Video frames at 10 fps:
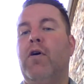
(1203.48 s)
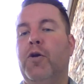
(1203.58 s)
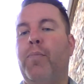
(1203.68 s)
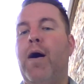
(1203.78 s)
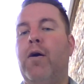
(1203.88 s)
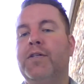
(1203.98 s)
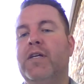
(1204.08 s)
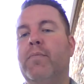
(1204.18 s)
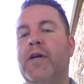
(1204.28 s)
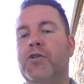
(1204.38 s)
on your
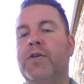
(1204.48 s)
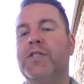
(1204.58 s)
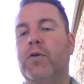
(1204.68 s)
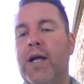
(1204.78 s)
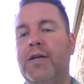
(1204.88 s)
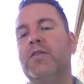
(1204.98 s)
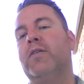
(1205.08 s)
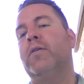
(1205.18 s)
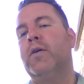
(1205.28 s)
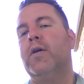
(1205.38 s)
policy and make sure it's correct. So
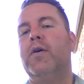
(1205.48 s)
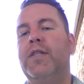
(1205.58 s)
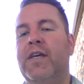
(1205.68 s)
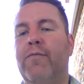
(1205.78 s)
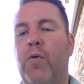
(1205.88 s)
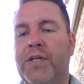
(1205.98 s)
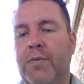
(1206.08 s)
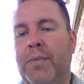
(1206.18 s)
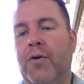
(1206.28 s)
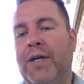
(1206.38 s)
the
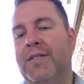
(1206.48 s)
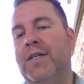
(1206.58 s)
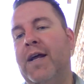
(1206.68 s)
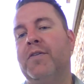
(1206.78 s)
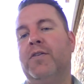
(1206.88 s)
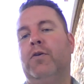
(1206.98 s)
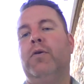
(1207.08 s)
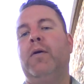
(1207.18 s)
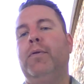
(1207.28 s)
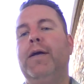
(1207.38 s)
invoice and bill gets sent out to the
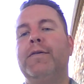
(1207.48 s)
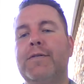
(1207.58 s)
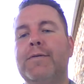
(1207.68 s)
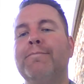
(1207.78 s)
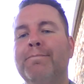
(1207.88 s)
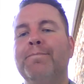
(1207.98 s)
correct place.